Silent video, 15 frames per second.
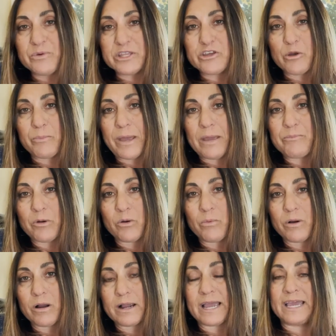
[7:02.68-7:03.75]
with your
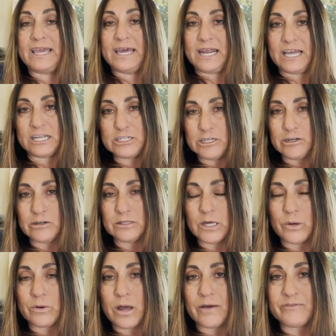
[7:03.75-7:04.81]
paperwork and getting it to your
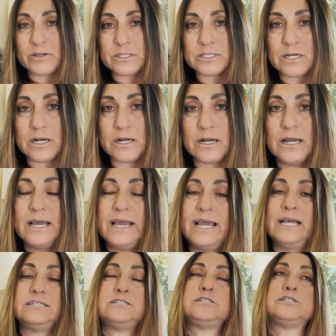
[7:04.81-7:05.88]
loan officer
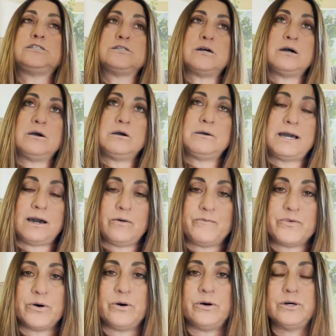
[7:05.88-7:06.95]
is so
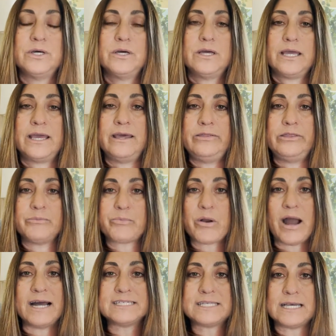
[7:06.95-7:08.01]
helpful in the
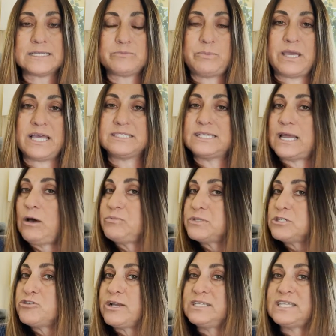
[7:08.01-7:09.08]
process because it helps
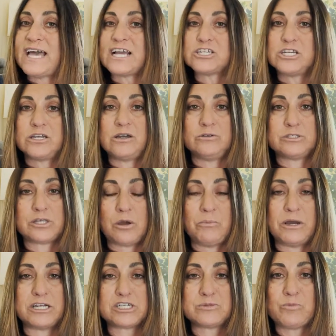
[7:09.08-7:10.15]
the transaction go so
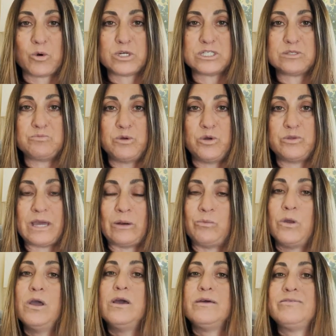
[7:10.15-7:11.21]
much more smooth. And
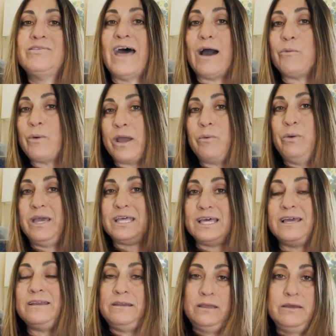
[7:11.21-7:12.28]
that way we
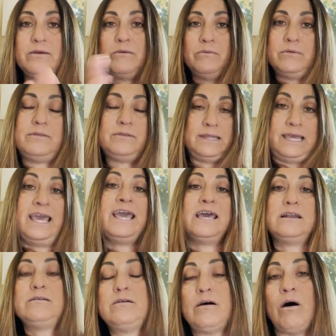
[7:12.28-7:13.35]
can
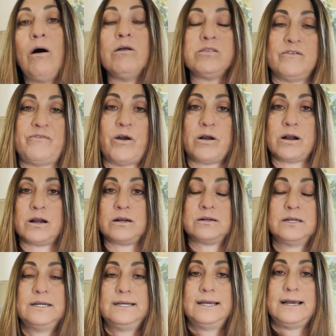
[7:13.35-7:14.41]
hit all of our
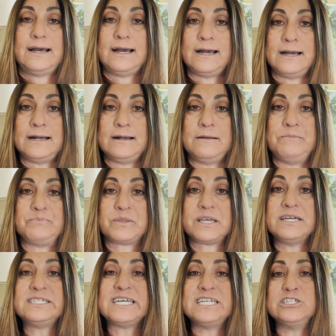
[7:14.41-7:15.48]
um,
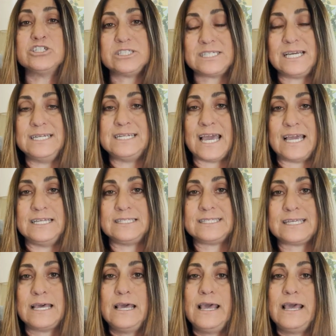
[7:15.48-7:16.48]
contingency dates.